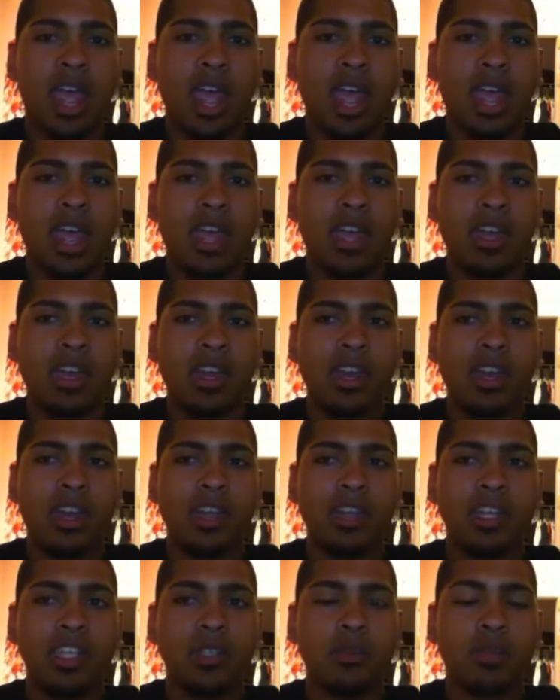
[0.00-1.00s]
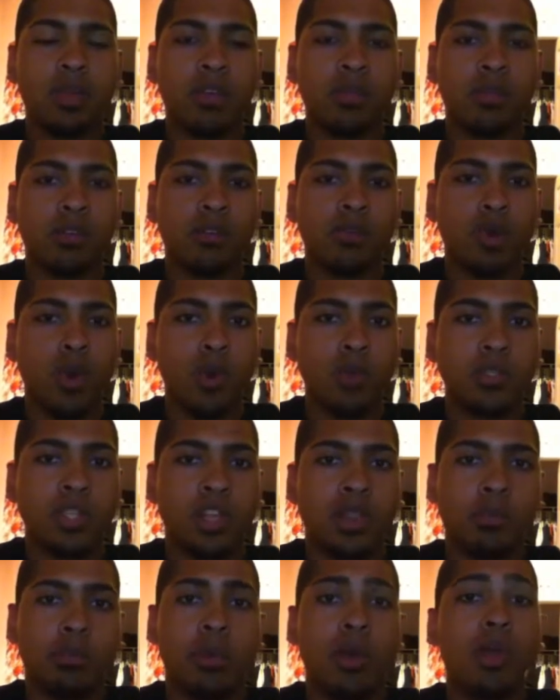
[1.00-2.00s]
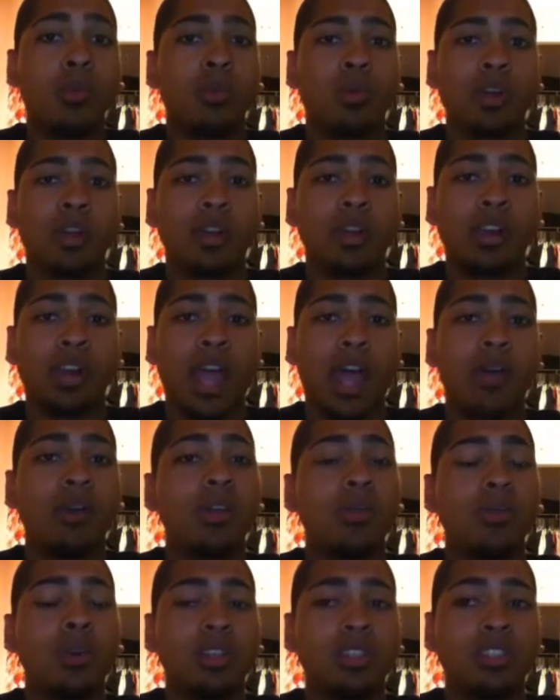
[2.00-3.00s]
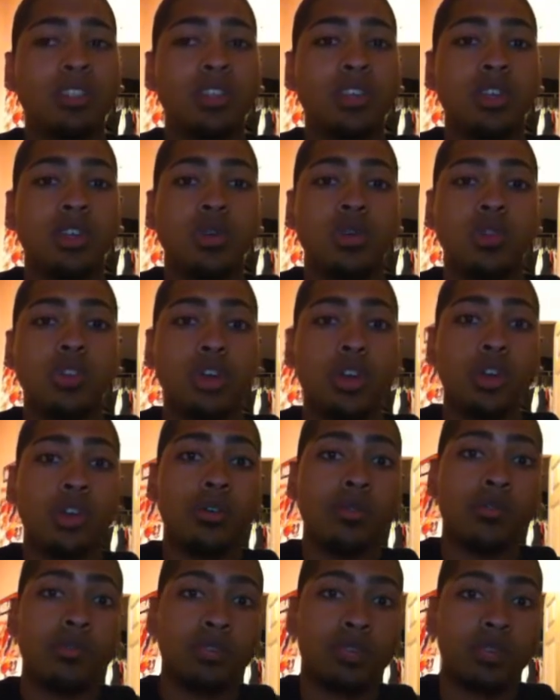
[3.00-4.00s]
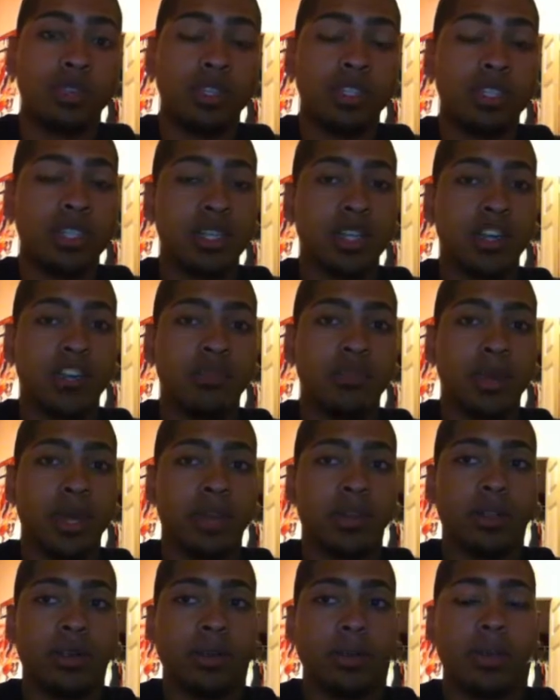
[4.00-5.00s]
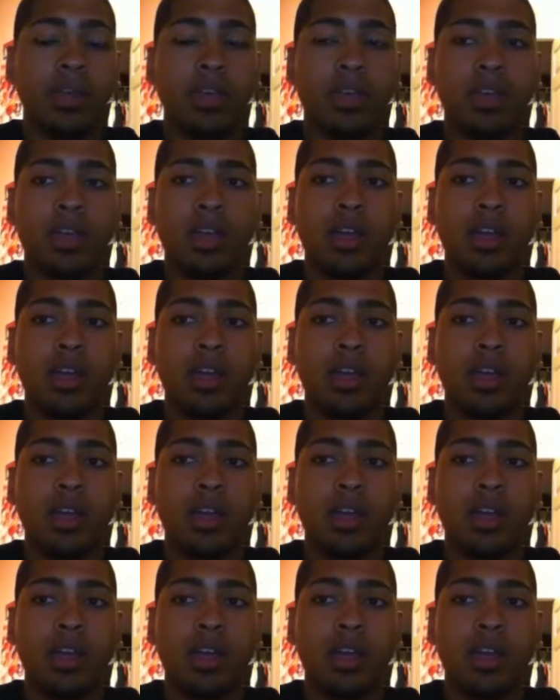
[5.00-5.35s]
and he's been reformed to the point where now he wants to do good for the city of Bedlam.